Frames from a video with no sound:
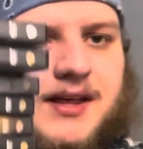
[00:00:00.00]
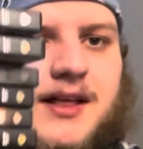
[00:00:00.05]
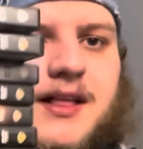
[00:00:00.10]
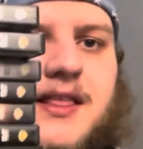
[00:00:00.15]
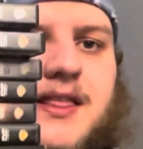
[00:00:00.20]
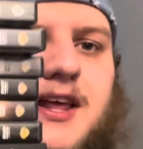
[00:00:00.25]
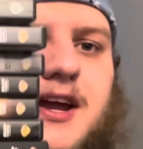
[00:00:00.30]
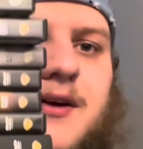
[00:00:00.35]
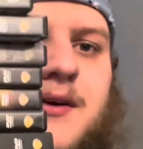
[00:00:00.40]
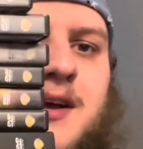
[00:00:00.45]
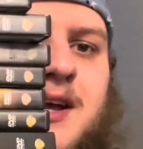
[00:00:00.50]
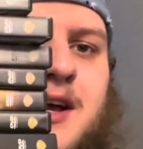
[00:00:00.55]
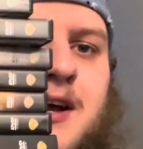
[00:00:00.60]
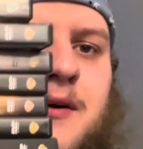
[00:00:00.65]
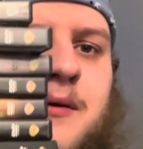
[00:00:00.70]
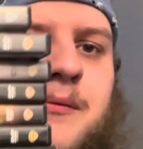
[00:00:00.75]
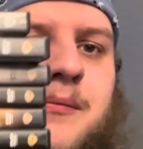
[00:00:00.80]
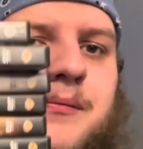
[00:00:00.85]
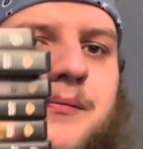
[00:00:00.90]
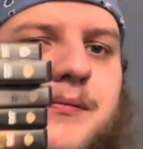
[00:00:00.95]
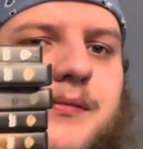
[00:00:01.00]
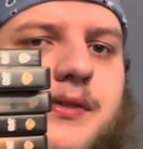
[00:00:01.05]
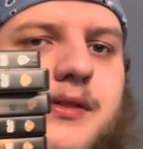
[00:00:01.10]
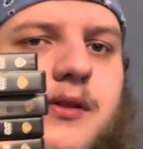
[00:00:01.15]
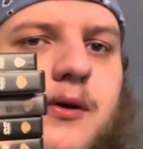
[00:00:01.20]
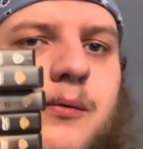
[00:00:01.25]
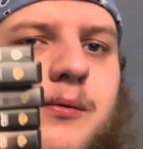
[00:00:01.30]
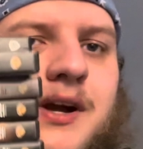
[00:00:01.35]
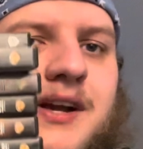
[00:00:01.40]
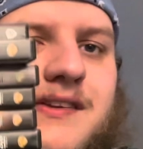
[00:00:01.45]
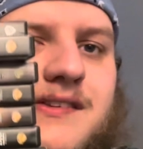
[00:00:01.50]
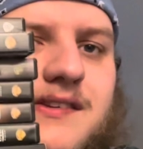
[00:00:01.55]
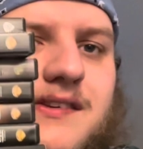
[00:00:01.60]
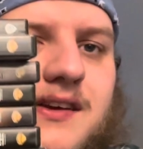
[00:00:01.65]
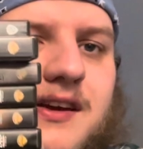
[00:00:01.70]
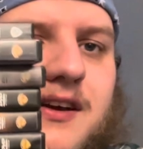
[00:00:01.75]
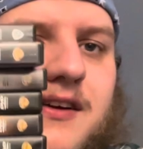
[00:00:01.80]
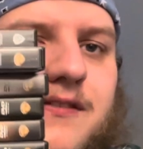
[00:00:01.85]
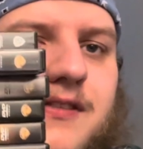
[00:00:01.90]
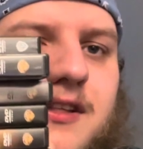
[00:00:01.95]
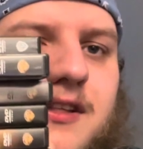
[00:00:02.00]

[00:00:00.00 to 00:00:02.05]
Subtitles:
There we go. The rest of the